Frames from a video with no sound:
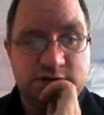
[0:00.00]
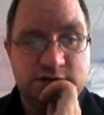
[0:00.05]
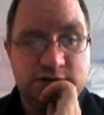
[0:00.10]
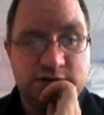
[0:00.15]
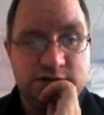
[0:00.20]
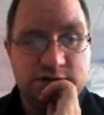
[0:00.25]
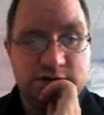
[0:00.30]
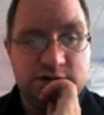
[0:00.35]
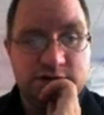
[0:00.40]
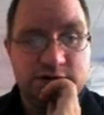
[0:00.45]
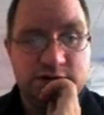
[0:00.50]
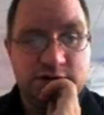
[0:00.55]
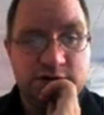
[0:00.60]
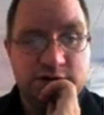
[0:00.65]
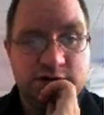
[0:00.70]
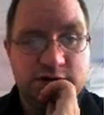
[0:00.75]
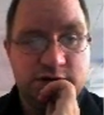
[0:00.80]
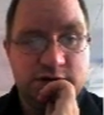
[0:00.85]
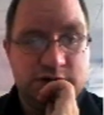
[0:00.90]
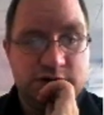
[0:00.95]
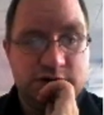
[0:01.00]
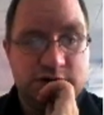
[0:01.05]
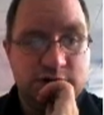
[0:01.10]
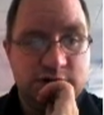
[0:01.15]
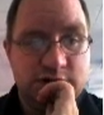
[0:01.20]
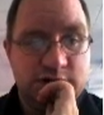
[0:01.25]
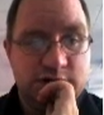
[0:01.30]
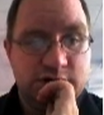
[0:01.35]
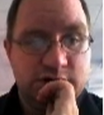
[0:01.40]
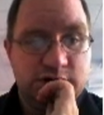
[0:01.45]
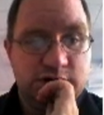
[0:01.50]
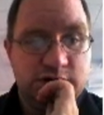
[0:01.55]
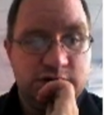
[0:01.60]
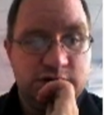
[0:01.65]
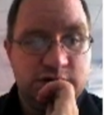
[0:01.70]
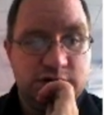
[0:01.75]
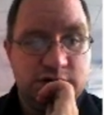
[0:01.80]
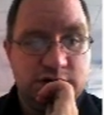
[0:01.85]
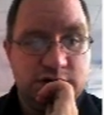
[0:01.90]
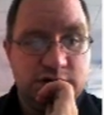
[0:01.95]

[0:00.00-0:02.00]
Nobody speaks.